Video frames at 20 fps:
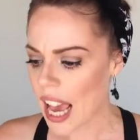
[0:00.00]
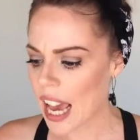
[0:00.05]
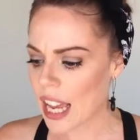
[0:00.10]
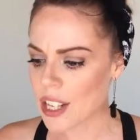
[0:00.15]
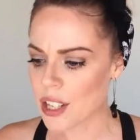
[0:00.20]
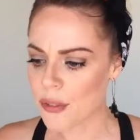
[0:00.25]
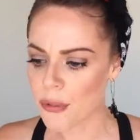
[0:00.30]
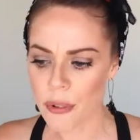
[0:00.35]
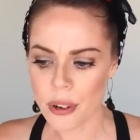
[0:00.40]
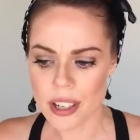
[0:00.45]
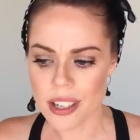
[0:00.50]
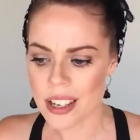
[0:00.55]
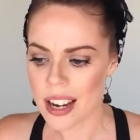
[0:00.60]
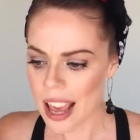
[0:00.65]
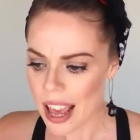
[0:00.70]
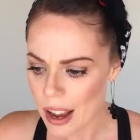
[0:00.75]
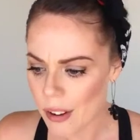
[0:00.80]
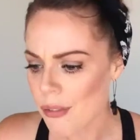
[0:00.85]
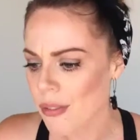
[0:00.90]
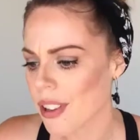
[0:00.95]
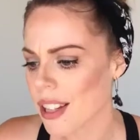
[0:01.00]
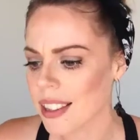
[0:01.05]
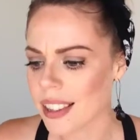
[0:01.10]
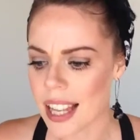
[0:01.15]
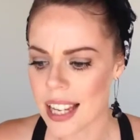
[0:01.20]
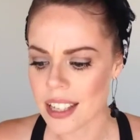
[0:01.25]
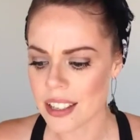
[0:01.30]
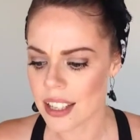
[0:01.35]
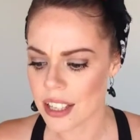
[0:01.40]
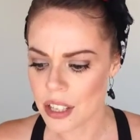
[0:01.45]
and you've written every
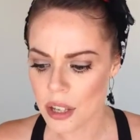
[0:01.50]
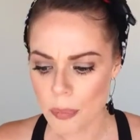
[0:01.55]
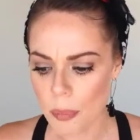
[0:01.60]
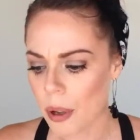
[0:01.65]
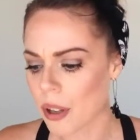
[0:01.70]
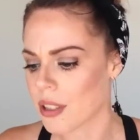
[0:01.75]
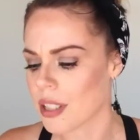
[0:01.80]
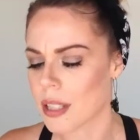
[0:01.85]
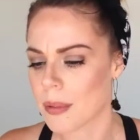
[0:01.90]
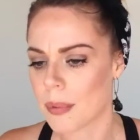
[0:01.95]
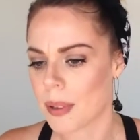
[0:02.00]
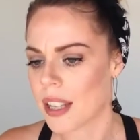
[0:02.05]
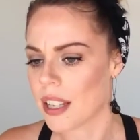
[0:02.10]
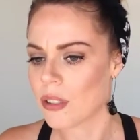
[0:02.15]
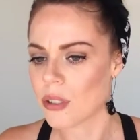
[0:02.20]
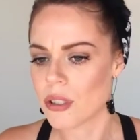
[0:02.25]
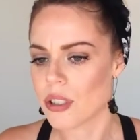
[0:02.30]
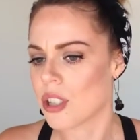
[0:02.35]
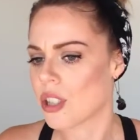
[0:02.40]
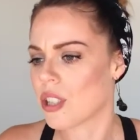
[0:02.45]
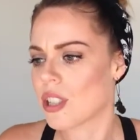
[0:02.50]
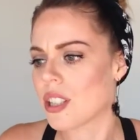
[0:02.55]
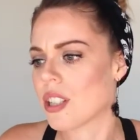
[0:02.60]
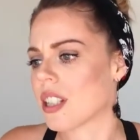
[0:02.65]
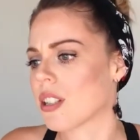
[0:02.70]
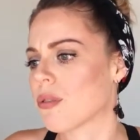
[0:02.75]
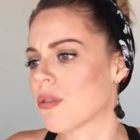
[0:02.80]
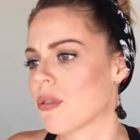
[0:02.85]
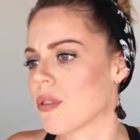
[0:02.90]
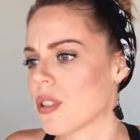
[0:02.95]
letter that you possibly could to
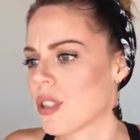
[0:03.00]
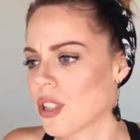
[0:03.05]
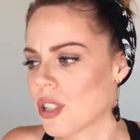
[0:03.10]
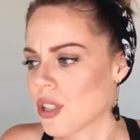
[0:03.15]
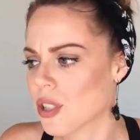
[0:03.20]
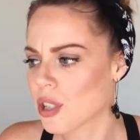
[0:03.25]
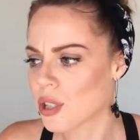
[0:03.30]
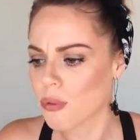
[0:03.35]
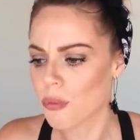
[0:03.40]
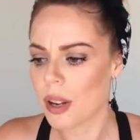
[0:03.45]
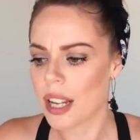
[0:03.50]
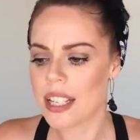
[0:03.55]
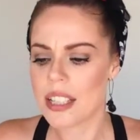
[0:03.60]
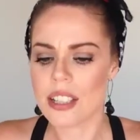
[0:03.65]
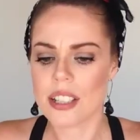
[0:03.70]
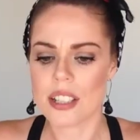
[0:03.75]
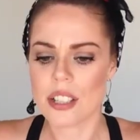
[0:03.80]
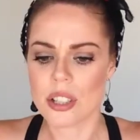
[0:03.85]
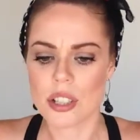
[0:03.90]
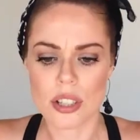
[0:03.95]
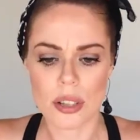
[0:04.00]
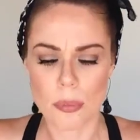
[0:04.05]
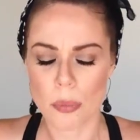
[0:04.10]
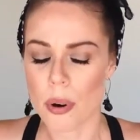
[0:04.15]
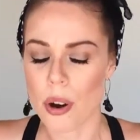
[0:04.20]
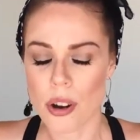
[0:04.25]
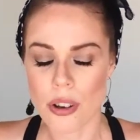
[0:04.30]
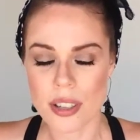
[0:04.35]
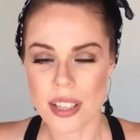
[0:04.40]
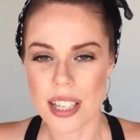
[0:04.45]
surrender to the
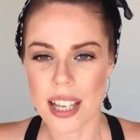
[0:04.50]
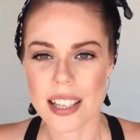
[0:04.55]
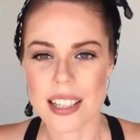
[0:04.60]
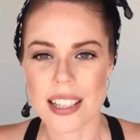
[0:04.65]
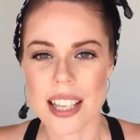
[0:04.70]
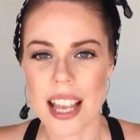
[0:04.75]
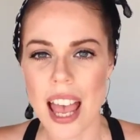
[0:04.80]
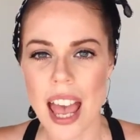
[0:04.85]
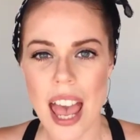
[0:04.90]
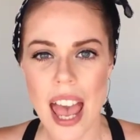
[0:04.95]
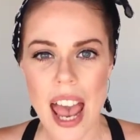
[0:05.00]
process,